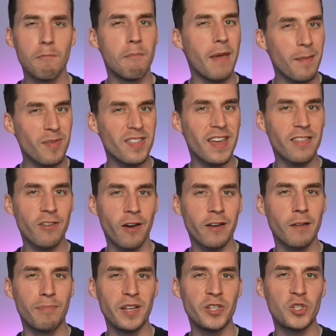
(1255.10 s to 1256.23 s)
Maybe they thought
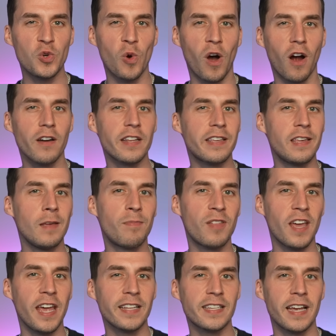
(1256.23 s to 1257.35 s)
it'd be too hard to keep
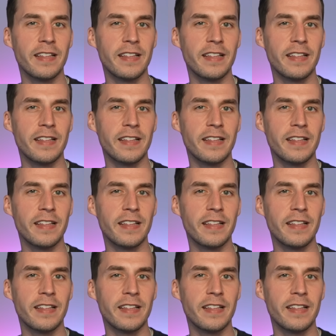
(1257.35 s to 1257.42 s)
the aunt's